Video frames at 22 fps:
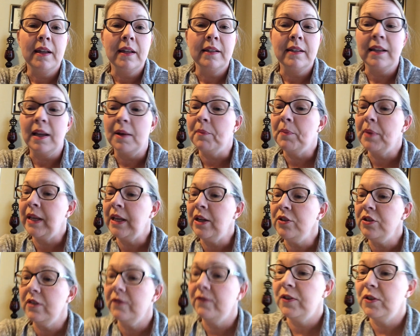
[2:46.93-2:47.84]
Now, but
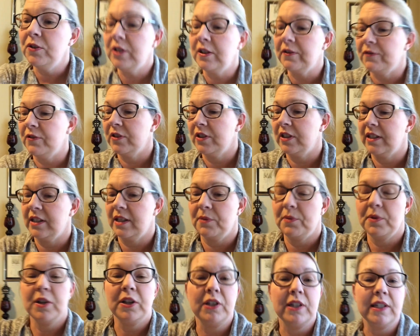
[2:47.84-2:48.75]
here's a few differences. I
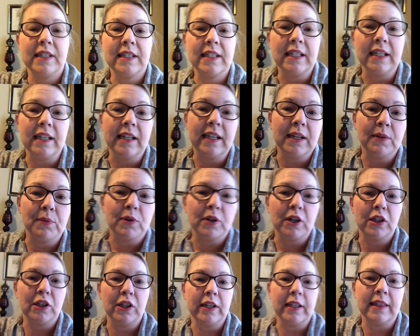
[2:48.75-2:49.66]
want you to see, again, we're
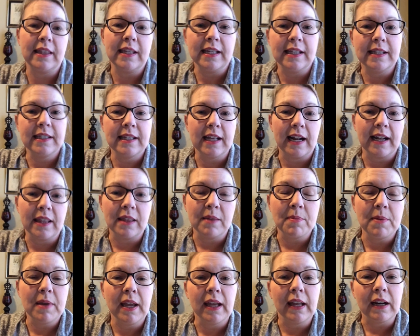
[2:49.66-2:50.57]
gonna look at the inside of the
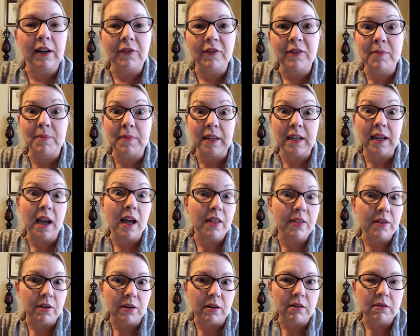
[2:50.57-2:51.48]
piano from the
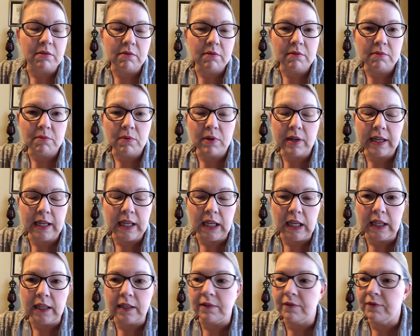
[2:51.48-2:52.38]
other
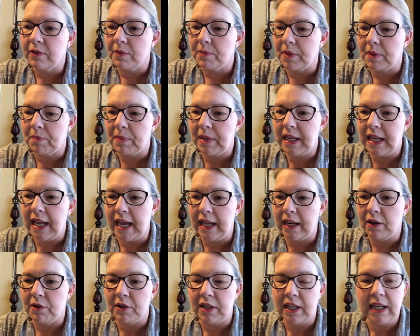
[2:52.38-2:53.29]
end, from the
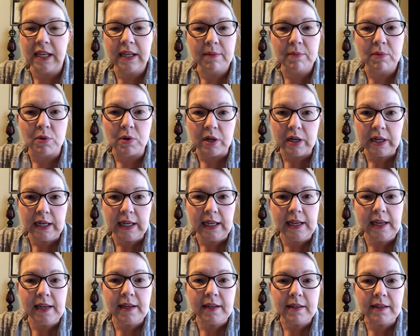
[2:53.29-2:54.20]
piano keyboard
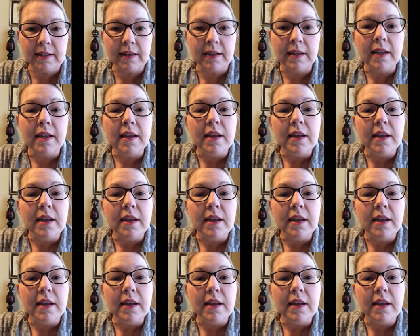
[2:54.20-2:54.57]
end,